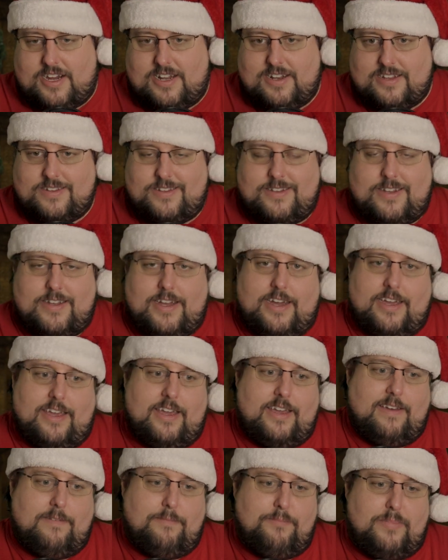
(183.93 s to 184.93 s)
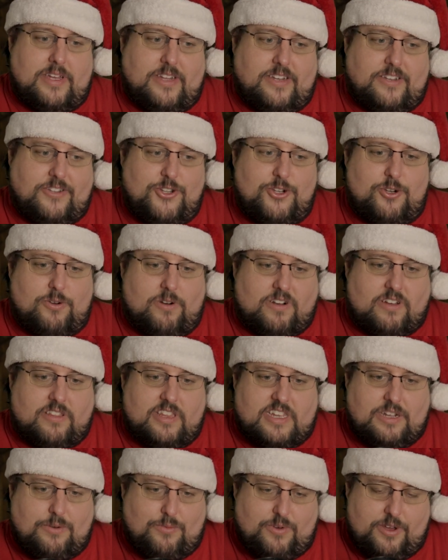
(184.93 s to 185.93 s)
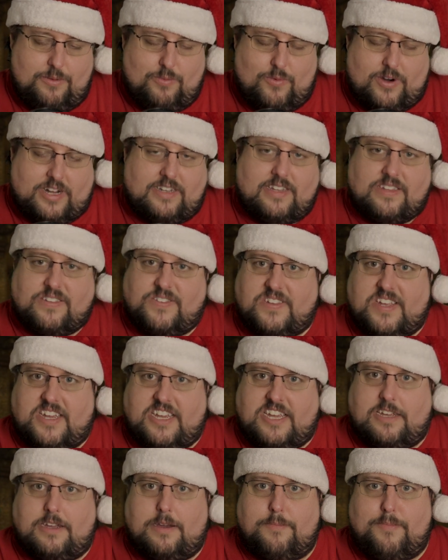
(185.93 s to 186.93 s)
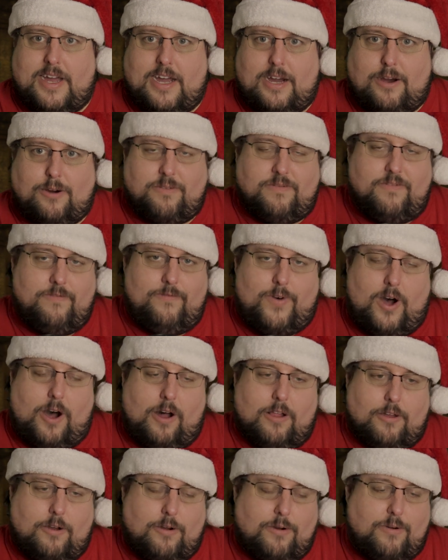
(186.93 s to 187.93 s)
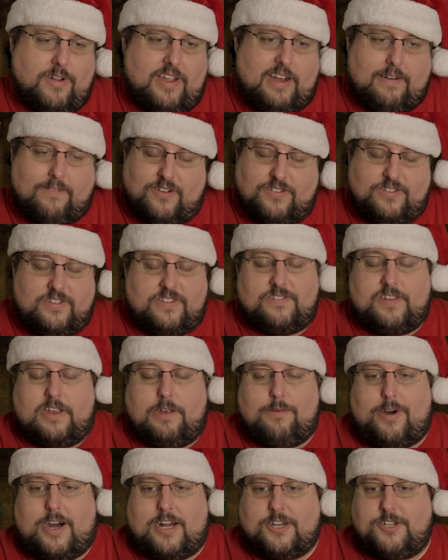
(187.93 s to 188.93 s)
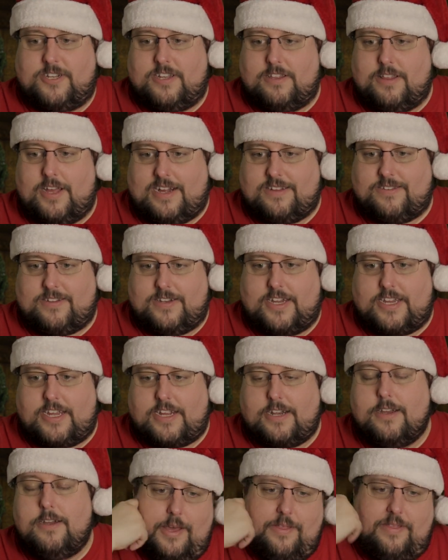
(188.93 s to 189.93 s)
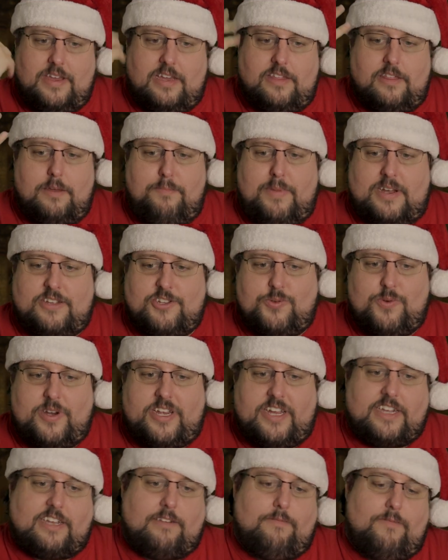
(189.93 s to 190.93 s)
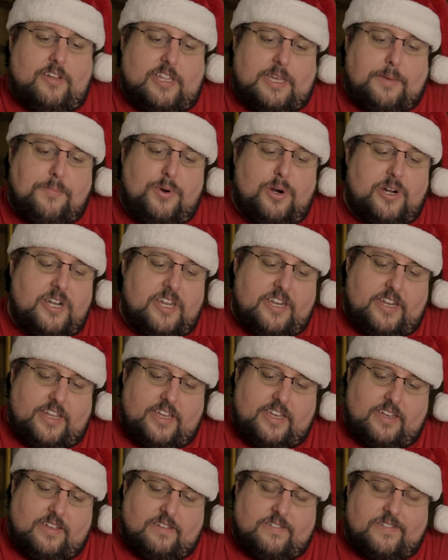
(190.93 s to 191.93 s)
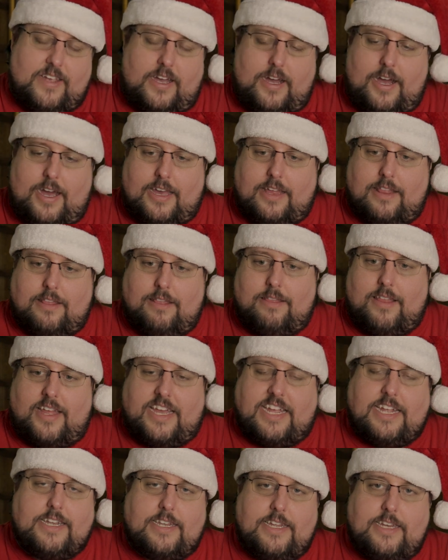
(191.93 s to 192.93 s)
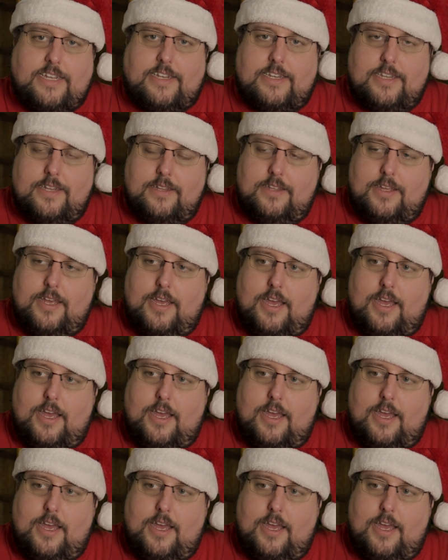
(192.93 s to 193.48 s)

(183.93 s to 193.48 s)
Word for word: honest, I have been struggling with what to say about Follow ever since I watched it last night. I think the best way I can really put it is I liked it.